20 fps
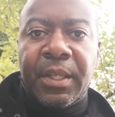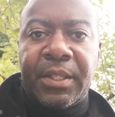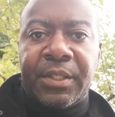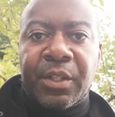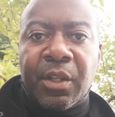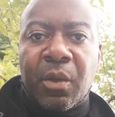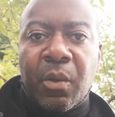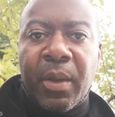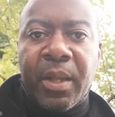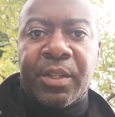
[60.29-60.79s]

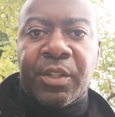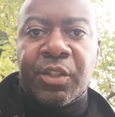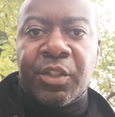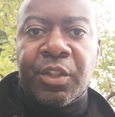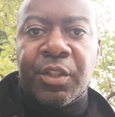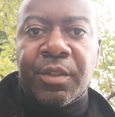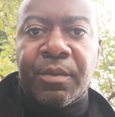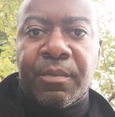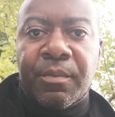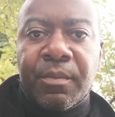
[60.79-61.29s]
is a
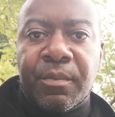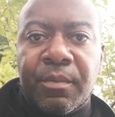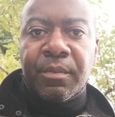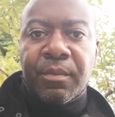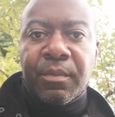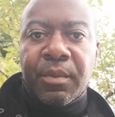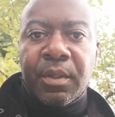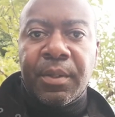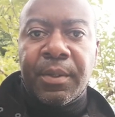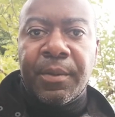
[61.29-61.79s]
question.
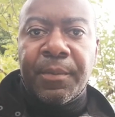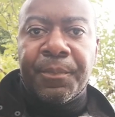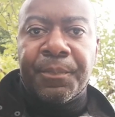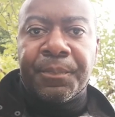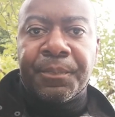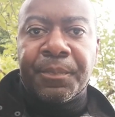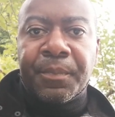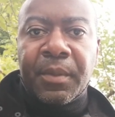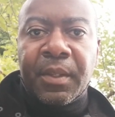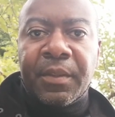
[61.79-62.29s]

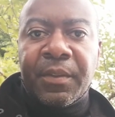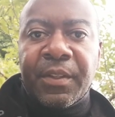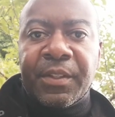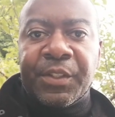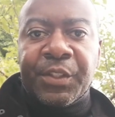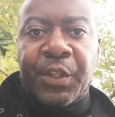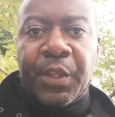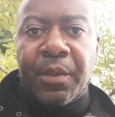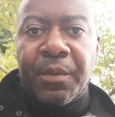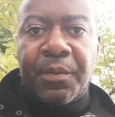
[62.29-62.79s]

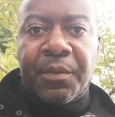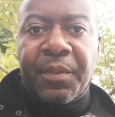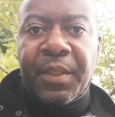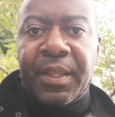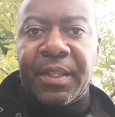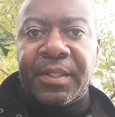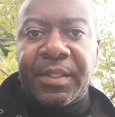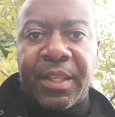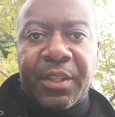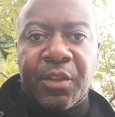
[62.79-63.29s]
There's certain
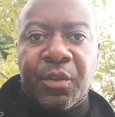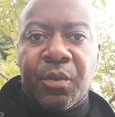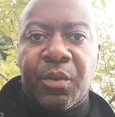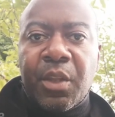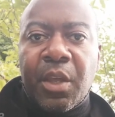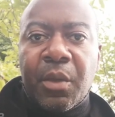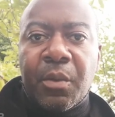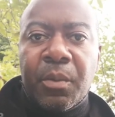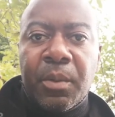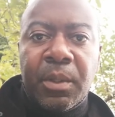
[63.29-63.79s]
things that you
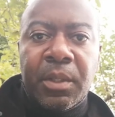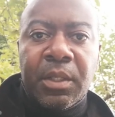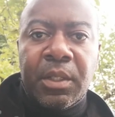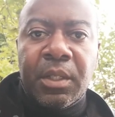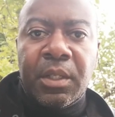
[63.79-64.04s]
know